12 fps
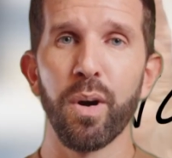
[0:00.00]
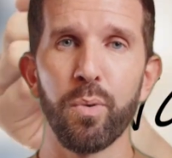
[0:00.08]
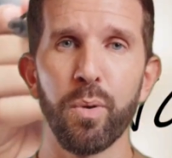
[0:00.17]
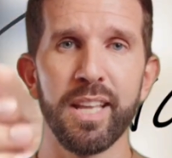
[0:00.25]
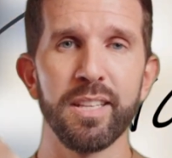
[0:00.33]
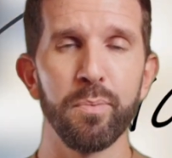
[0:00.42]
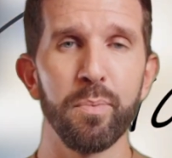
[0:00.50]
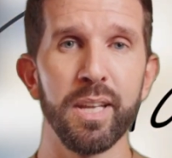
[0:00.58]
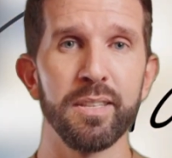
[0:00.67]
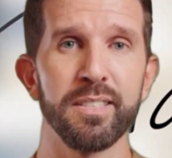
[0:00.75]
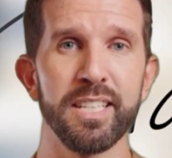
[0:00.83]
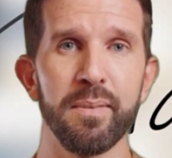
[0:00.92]
a way to
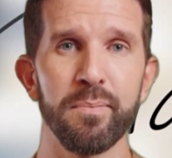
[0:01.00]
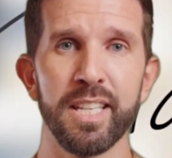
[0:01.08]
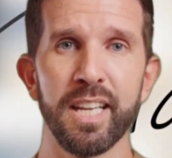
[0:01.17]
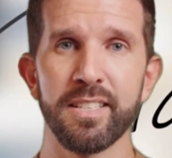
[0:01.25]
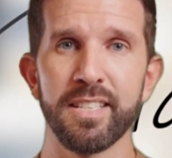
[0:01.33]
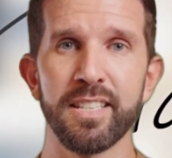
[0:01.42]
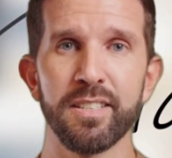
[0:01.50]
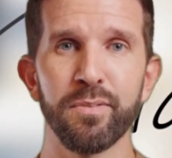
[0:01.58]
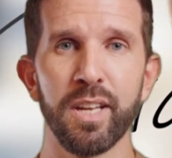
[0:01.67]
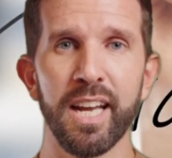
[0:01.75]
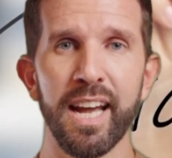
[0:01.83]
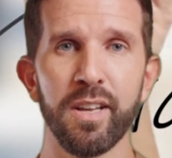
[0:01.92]
build teams that didn't
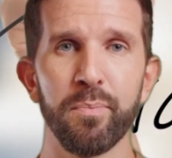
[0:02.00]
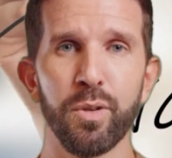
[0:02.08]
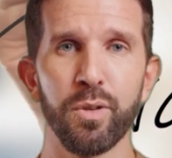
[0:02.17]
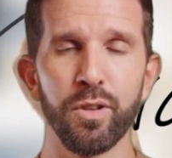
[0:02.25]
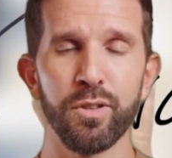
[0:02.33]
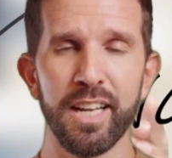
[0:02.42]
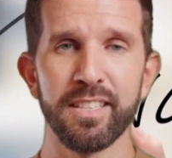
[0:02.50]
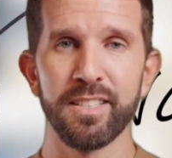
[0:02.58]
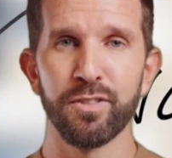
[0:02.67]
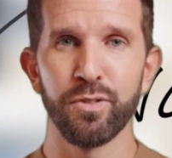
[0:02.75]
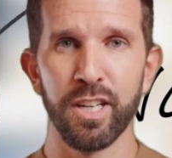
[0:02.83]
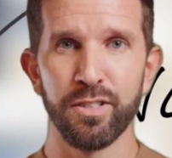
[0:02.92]
rely on bureaucratic
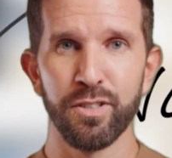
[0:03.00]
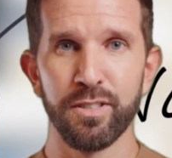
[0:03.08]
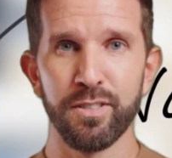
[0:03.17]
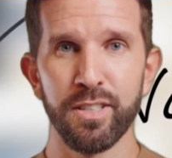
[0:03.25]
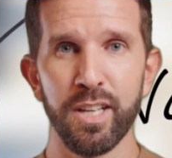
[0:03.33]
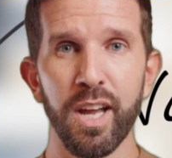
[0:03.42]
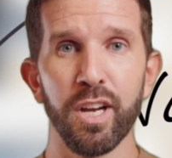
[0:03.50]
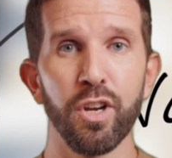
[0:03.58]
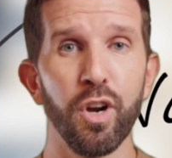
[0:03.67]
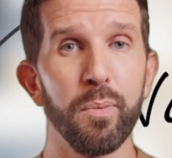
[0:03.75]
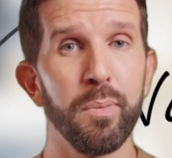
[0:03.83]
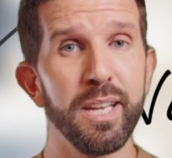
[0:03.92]
structures,
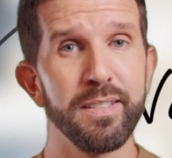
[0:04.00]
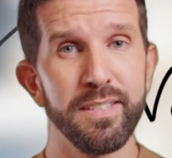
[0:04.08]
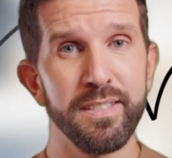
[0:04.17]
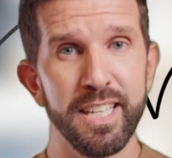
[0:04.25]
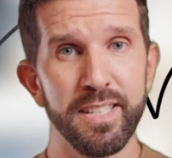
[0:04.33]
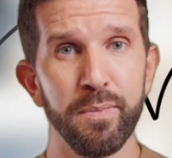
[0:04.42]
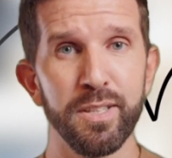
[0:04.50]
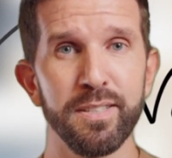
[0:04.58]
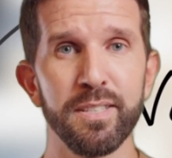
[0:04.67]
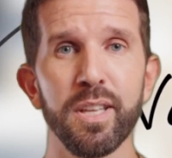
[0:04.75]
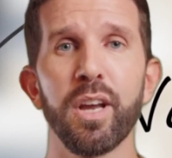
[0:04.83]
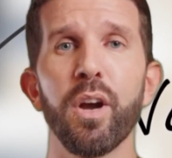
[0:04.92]
complex
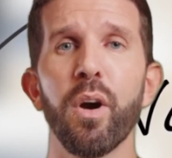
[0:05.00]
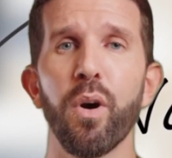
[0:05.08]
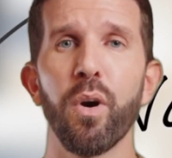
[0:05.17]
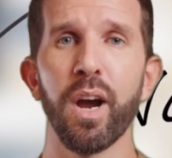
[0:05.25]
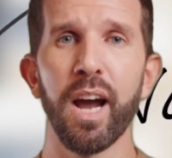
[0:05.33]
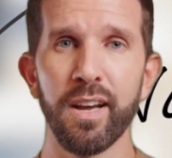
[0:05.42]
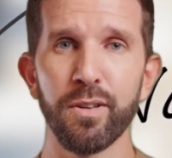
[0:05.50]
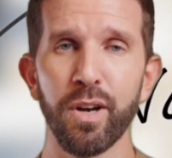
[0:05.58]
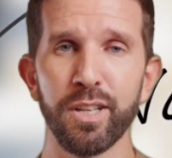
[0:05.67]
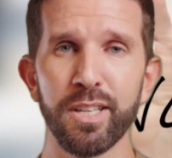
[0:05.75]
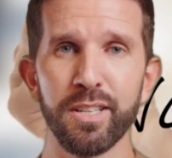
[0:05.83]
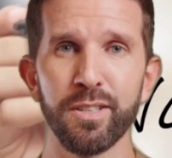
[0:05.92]
assessments, or
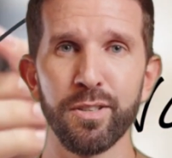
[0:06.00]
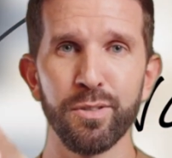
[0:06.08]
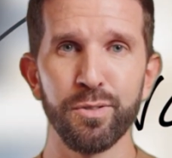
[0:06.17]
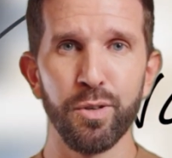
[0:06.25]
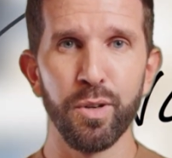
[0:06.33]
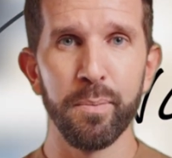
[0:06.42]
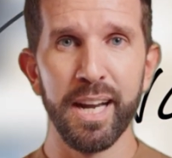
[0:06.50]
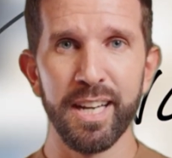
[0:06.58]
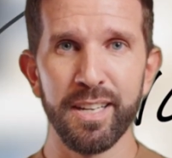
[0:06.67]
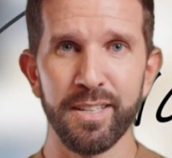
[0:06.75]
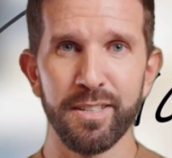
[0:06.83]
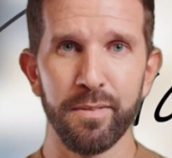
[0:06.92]
hierarchical control
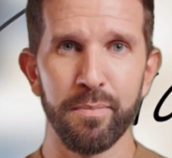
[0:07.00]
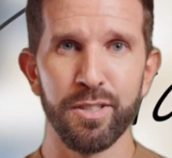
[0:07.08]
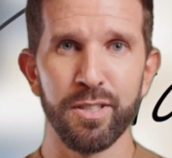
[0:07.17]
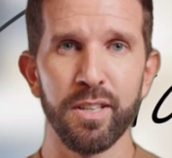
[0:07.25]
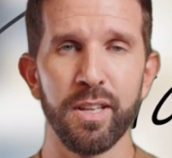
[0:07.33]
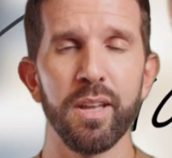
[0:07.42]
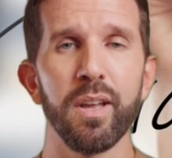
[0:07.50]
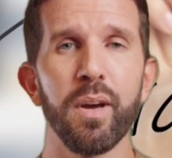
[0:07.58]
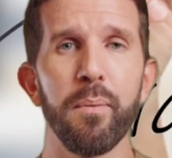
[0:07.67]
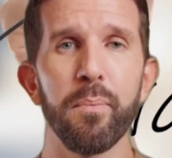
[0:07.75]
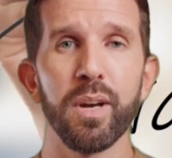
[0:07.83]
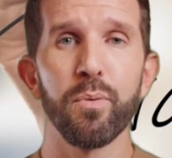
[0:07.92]
mechanisms,
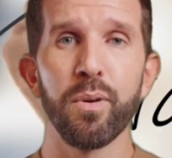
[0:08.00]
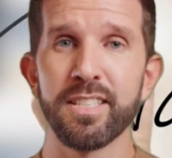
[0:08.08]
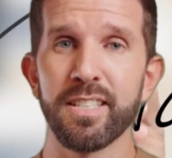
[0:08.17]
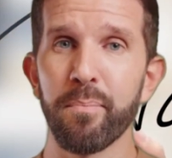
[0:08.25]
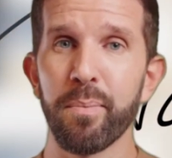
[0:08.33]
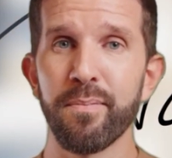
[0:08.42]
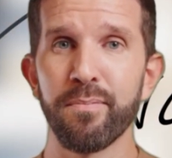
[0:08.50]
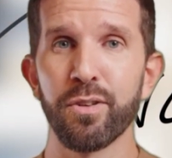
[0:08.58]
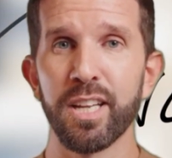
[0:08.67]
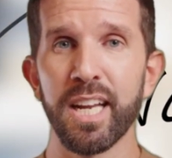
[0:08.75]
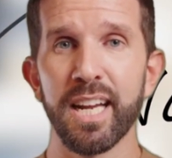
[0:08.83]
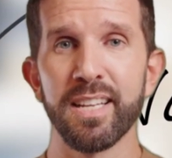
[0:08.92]
but were simply
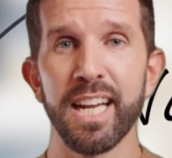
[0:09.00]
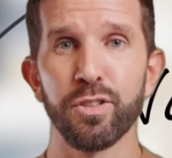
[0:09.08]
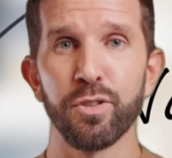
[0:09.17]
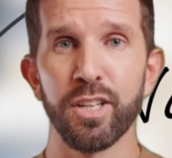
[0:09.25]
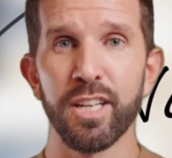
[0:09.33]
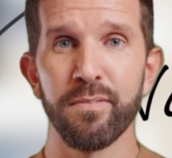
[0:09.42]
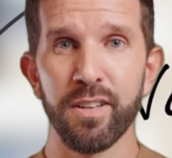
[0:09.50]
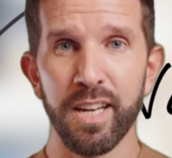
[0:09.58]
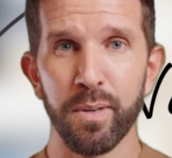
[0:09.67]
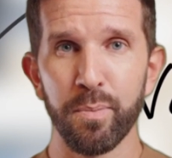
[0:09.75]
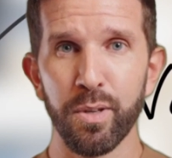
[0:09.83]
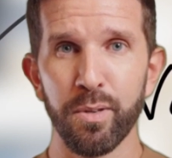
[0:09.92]
free and naturally
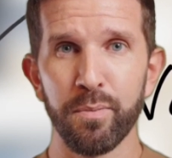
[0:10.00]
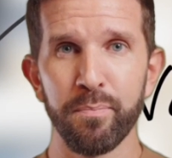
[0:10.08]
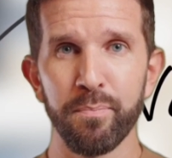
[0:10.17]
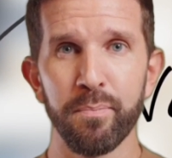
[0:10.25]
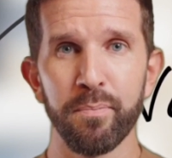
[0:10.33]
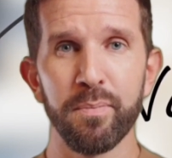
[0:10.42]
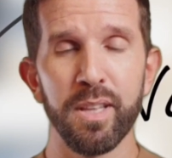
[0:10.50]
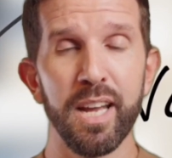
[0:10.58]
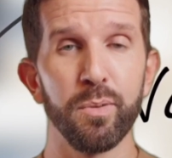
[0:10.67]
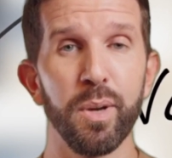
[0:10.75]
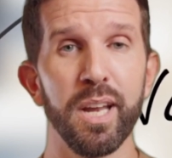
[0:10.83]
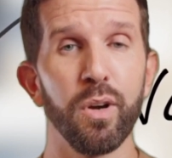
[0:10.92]
available?
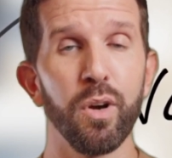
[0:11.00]
That way